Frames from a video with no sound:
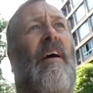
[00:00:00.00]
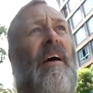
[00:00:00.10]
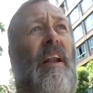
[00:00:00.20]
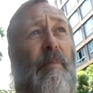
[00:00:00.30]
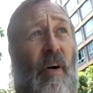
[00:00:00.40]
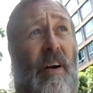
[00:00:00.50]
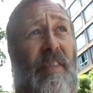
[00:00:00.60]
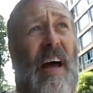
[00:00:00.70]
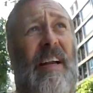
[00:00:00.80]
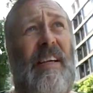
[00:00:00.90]
And the point of
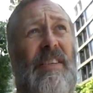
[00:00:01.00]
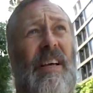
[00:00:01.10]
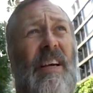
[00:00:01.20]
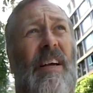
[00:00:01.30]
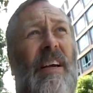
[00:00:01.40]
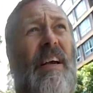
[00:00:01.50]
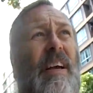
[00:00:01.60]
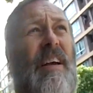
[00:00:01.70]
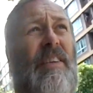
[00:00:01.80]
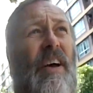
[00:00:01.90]
that is
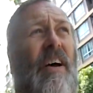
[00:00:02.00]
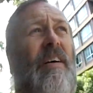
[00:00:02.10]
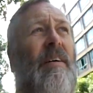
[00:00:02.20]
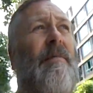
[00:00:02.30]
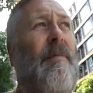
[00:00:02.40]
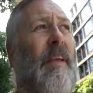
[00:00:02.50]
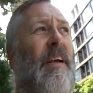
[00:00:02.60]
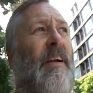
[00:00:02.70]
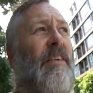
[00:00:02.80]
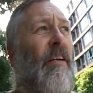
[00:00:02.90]
that
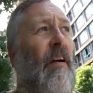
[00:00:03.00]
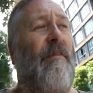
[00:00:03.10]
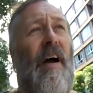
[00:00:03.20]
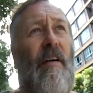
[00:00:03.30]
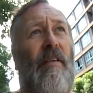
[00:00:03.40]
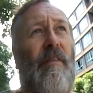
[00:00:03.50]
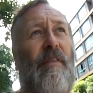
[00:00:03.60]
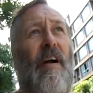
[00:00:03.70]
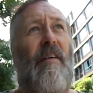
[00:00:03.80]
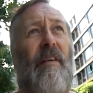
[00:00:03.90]
there are very,
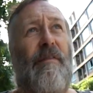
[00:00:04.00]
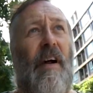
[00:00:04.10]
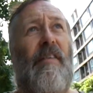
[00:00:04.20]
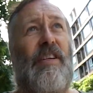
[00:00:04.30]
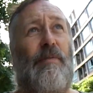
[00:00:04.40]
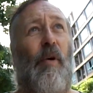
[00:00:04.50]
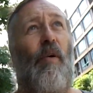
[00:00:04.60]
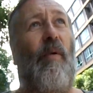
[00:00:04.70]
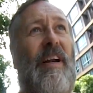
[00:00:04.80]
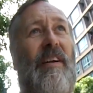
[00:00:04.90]
very, very
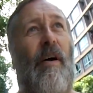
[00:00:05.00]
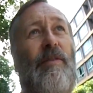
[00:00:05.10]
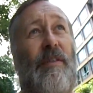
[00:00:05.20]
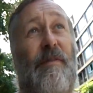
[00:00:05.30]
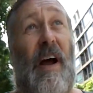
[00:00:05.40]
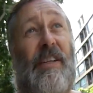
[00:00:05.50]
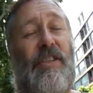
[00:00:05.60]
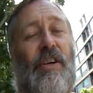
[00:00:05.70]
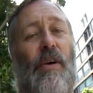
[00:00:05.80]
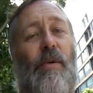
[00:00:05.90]
small windows, in fact
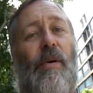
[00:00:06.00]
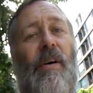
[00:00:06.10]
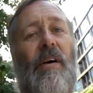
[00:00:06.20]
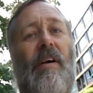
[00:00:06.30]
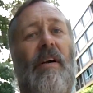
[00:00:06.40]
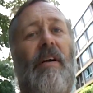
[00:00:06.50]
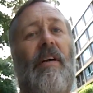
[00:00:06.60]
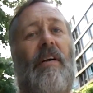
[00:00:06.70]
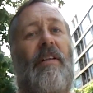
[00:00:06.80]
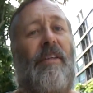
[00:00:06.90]
2,
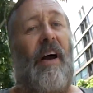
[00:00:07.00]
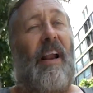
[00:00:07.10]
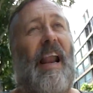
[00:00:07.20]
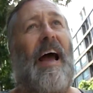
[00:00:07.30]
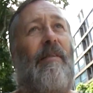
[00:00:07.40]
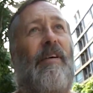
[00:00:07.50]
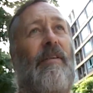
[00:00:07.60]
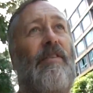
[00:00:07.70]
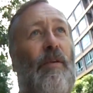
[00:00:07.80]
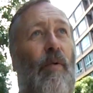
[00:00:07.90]
that allow
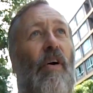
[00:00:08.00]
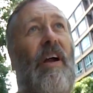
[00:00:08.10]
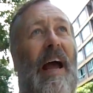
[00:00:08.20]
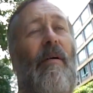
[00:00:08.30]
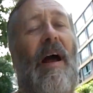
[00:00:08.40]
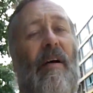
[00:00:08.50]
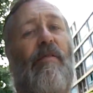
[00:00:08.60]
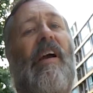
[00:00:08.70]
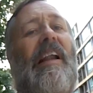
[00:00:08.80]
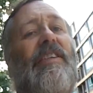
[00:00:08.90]
you to work out how
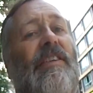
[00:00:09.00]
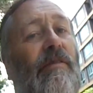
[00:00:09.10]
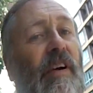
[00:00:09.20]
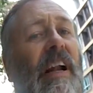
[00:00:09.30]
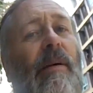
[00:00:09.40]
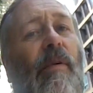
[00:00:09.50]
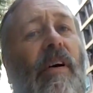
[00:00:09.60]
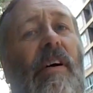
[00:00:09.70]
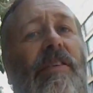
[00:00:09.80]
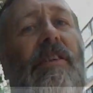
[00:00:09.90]
reality really
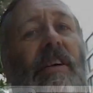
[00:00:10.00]
works.